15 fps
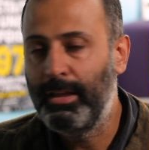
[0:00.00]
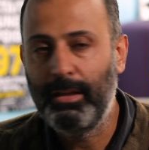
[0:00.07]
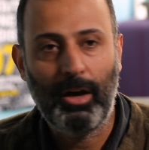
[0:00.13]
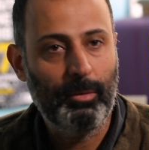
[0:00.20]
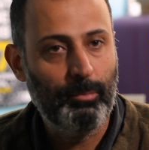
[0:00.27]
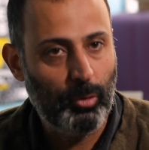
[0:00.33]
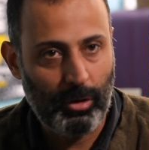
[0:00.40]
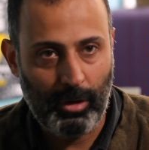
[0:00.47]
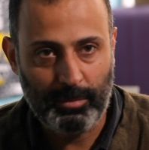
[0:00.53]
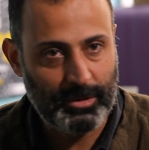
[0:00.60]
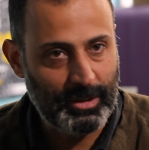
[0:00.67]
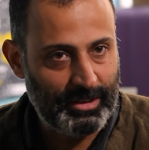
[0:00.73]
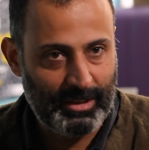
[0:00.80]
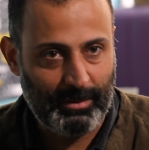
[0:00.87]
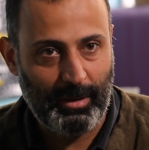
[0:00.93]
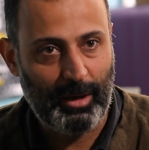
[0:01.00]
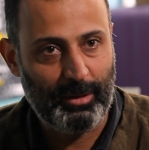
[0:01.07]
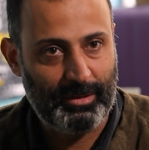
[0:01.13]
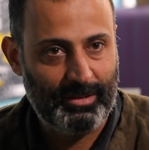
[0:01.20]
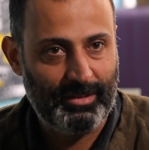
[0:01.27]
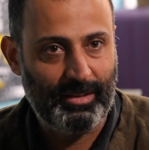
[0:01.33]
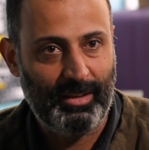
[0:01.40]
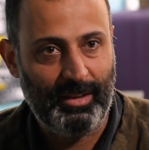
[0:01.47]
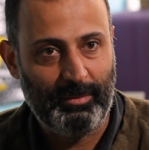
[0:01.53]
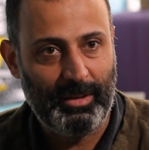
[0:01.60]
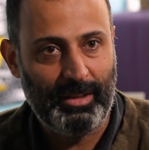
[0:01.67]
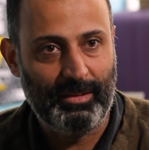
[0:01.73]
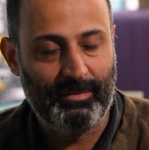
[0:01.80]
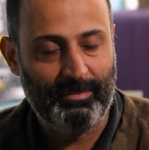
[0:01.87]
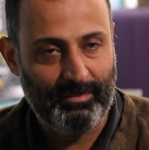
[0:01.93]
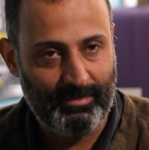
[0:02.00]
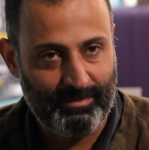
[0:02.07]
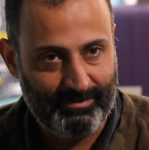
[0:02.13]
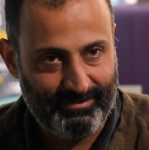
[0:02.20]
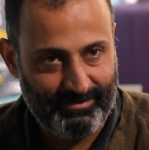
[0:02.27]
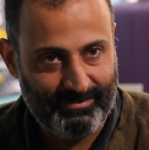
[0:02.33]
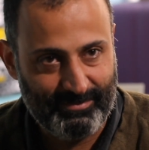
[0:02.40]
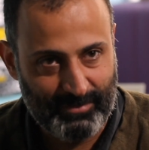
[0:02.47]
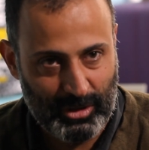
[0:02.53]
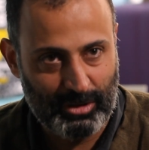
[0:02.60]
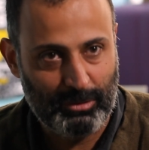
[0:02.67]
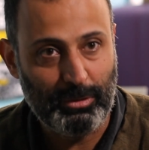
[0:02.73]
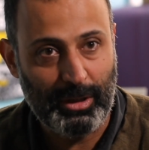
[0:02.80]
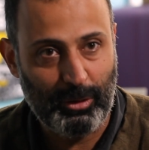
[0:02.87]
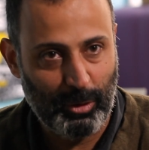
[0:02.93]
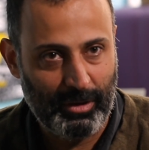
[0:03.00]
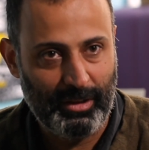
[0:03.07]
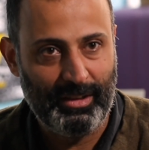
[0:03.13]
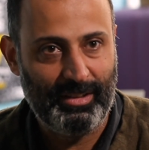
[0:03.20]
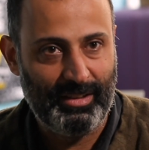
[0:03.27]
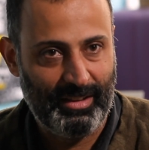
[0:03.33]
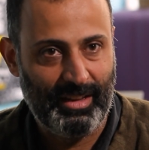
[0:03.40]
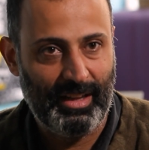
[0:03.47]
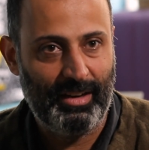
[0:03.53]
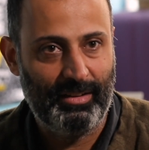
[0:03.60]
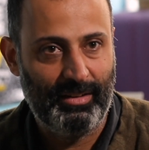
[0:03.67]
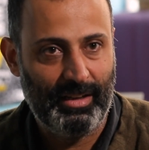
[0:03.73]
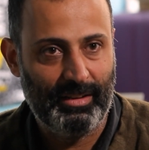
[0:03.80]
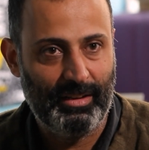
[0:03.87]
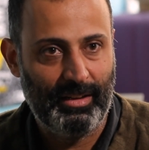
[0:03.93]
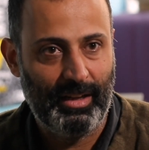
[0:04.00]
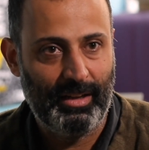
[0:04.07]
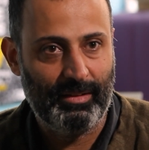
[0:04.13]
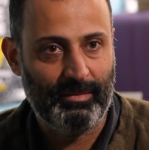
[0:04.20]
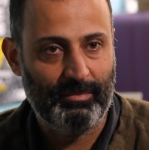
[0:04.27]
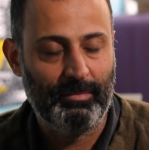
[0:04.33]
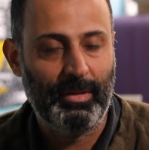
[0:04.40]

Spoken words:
I'm more obsessed about, just recording that rather than